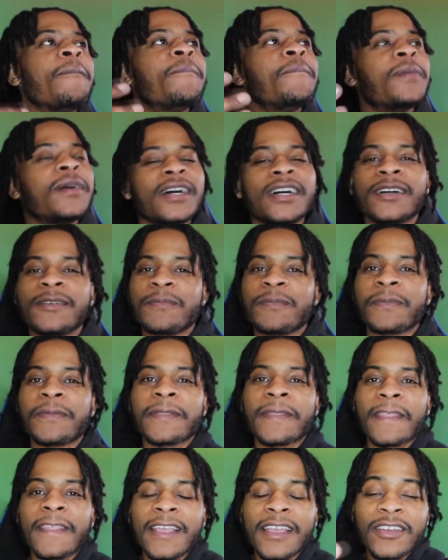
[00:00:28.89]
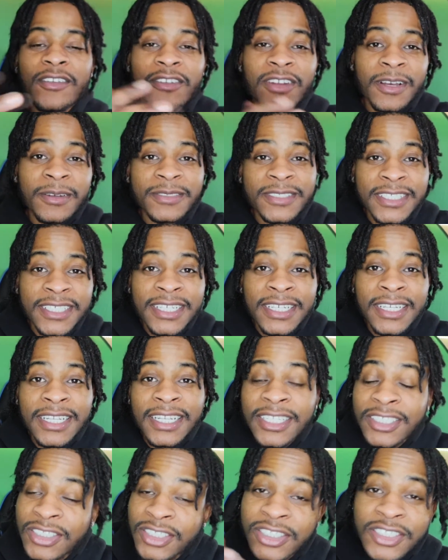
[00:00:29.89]
But you know what I'm saying?
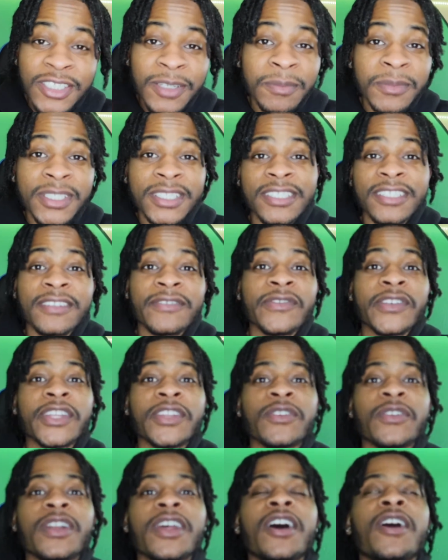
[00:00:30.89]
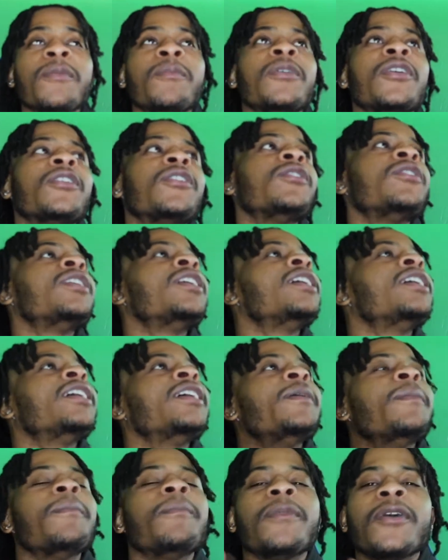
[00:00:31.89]
Let's just jump into the video now, bro.
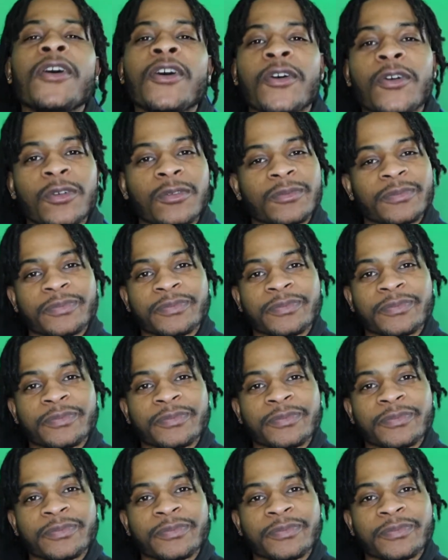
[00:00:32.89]
Bro,